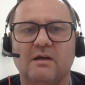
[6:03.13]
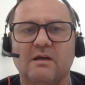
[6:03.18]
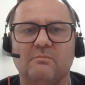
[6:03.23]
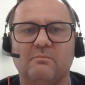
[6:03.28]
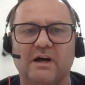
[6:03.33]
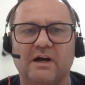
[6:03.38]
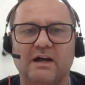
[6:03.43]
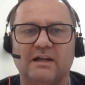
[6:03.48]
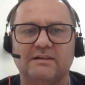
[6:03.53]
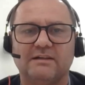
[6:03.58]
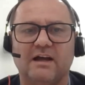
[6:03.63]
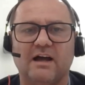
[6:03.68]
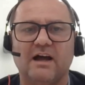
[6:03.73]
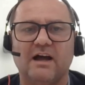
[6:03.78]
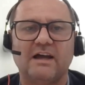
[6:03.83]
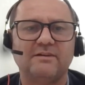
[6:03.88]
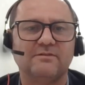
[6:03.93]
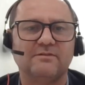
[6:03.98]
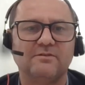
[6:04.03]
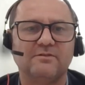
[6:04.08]
But
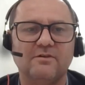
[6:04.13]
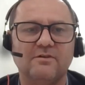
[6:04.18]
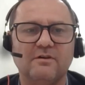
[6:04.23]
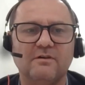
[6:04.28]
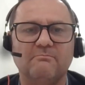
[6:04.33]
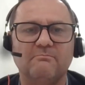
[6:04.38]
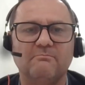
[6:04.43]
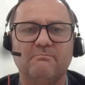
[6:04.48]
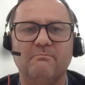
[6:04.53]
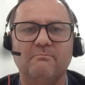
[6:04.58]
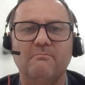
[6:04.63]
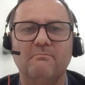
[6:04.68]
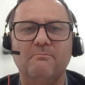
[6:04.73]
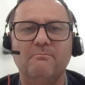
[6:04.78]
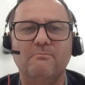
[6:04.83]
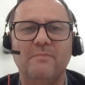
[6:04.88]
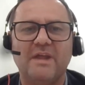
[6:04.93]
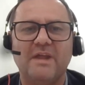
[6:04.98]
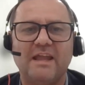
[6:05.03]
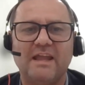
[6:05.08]
I don't know,
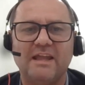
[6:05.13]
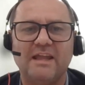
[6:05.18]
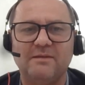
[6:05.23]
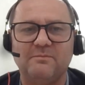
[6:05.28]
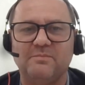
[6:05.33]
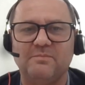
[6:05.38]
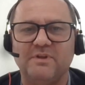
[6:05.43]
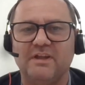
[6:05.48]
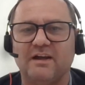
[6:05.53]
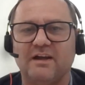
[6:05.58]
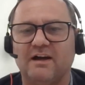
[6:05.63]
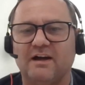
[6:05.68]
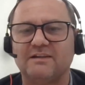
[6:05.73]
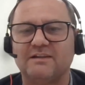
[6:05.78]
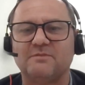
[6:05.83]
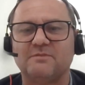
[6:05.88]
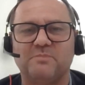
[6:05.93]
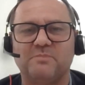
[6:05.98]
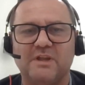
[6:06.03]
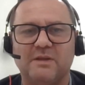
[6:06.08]
maybe
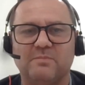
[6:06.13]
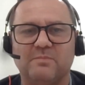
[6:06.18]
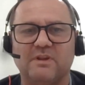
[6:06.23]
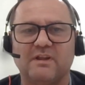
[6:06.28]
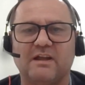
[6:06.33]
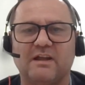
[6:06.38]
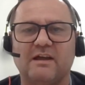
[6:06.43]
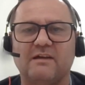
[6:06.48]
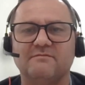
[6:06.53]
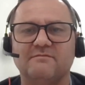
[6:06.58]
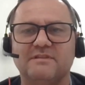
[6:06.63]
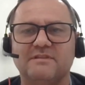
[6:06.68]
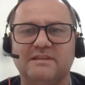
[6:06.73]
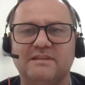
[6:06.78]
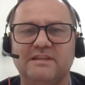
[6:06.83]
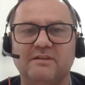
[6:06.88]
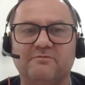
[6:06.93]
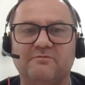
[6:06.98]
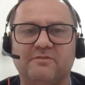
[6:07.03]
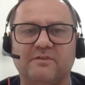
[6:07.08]
other people have
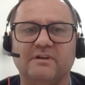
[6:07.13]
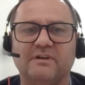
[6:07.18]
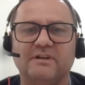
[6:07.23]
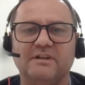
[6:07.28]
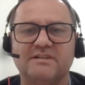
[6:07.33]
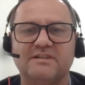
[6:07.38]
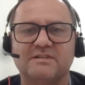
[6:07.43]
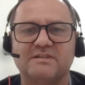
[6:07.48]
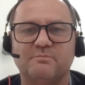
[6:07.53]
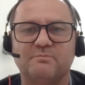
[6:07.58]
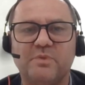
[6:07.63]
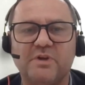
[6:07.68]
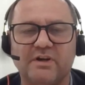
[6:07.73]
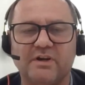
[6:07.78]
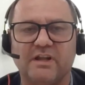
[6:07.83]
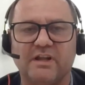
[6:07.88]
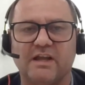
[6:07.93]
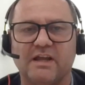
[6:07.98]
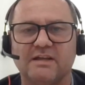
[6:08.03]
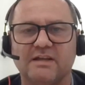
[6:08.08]
different
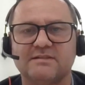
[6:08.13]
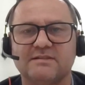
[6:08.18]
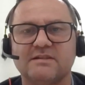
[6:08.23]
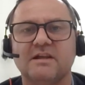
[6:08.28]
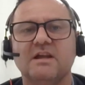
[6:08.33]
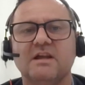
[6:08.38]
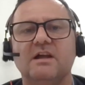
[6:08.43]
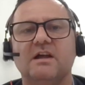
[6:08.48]
experience.